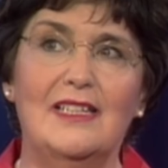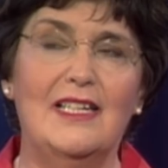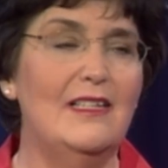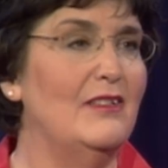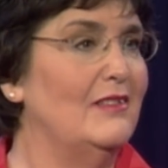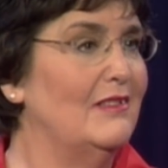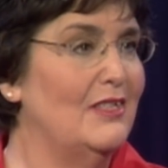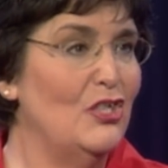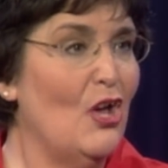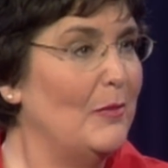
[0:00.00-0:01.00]
in
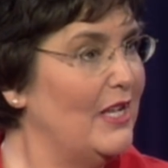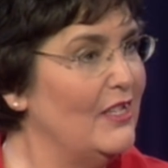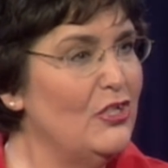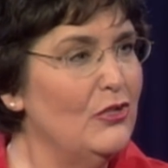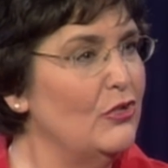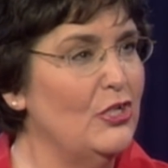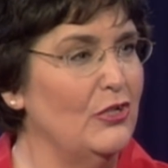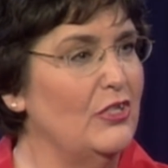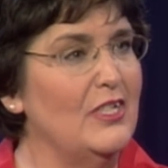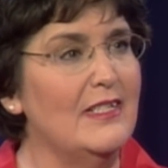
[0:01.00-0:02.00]
denominational
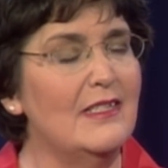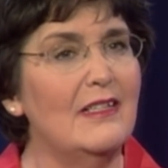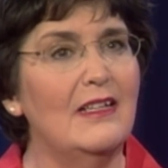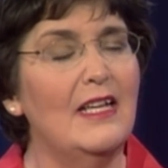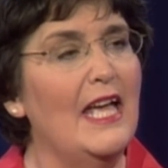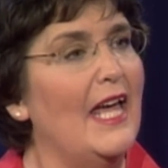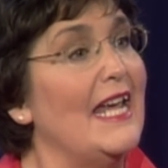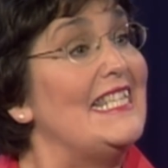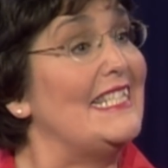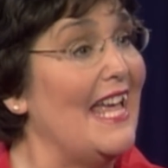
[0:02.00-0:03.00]
churches, and
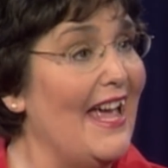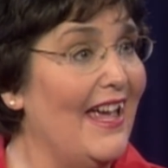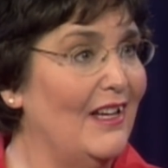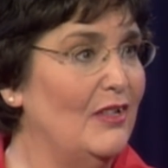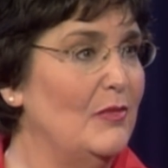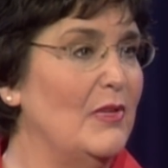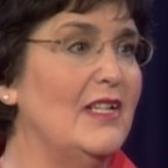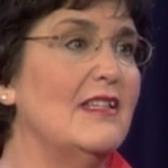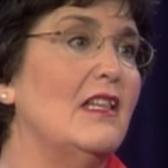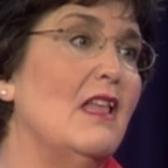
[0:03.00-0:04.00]
I sang
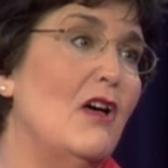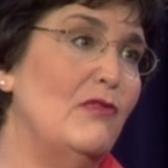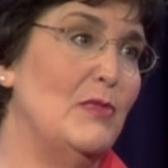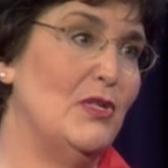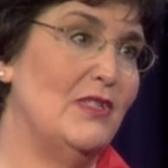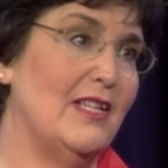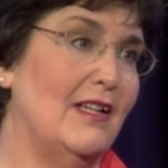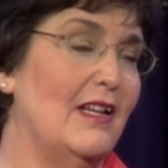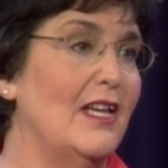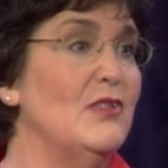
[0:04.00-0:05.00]
because I love
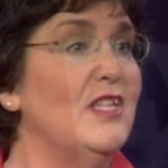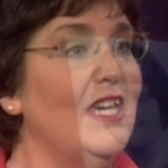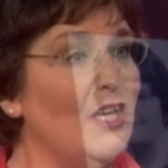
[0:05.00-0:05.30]
music, and I used to